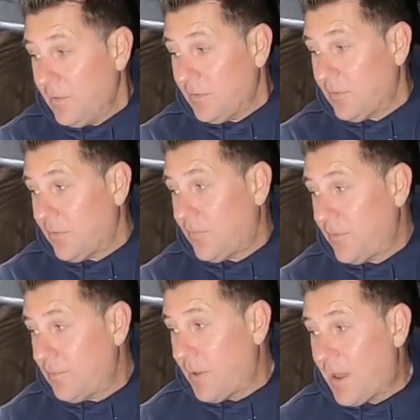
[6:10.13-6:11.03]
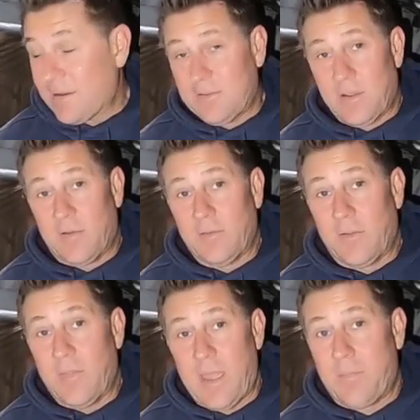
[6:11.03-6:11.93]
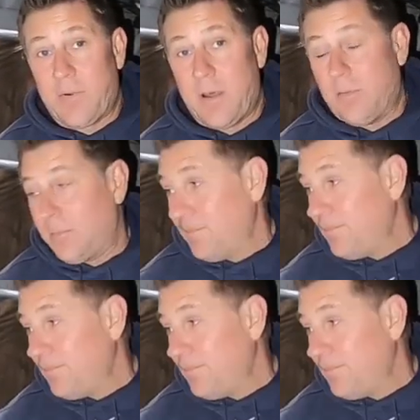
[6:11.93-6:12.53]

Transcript: So the footbox solves all that problem.